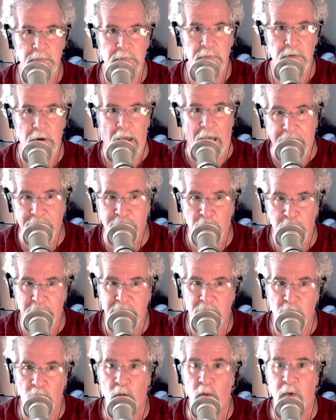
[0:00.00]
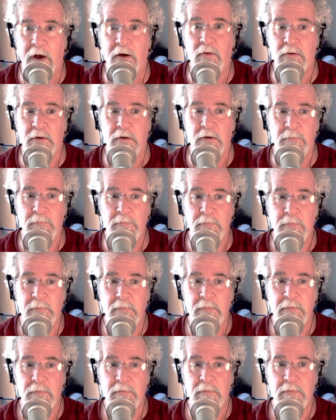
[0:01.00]
Hey everybody, welcome
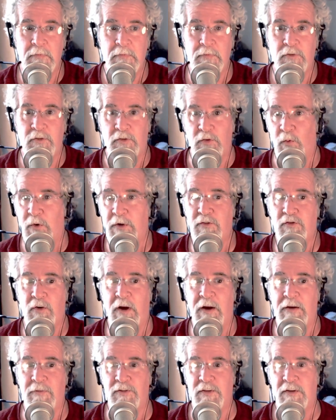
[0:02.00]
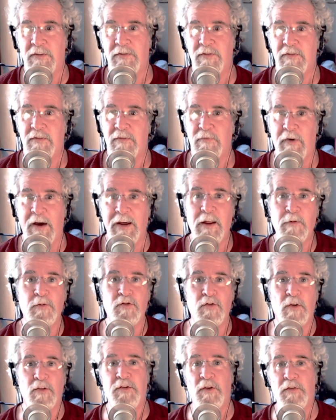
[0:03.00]
to What Drives Us. My name is
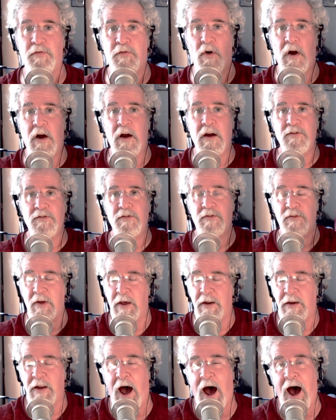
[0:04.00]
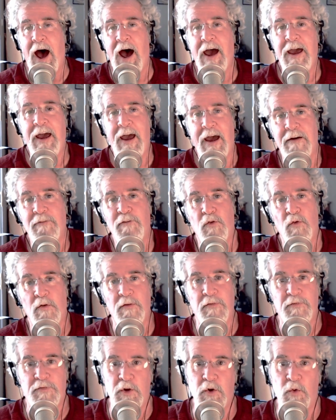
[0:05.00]
Russell Frost, and I have a
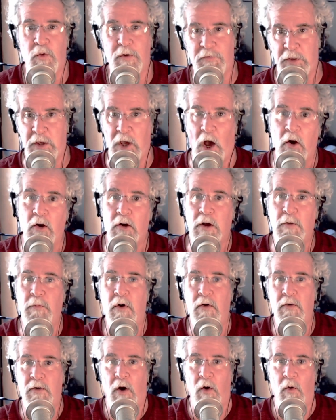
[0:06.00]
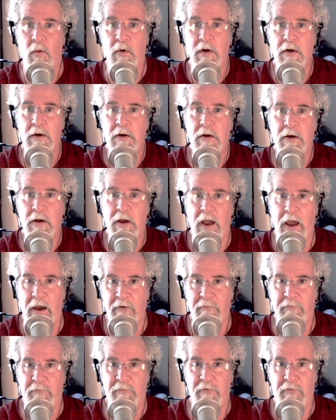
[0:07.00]
review of the Arcimoto FUV,